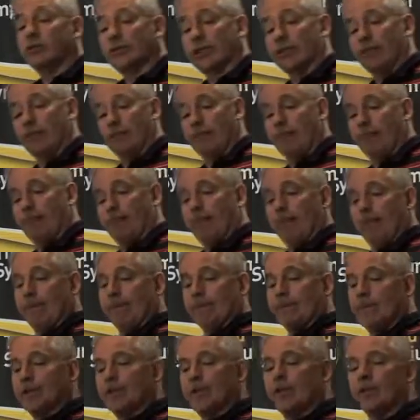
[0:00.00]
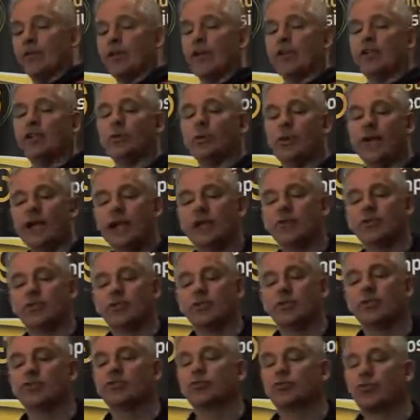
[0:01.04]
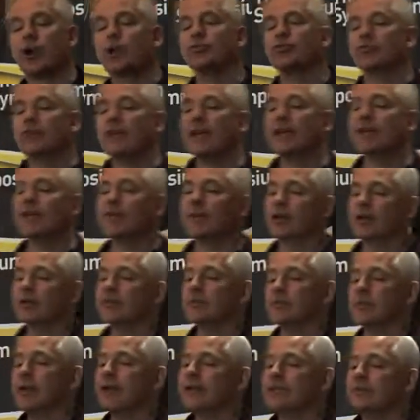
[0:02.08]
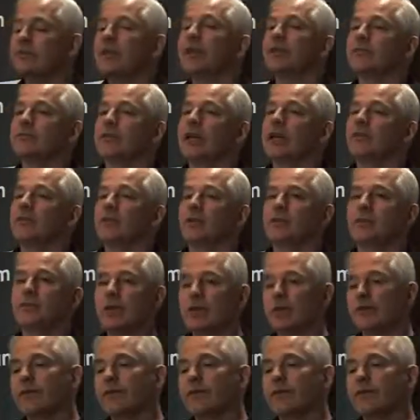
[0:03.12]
to do that. The only way out is to just gross money manufacture.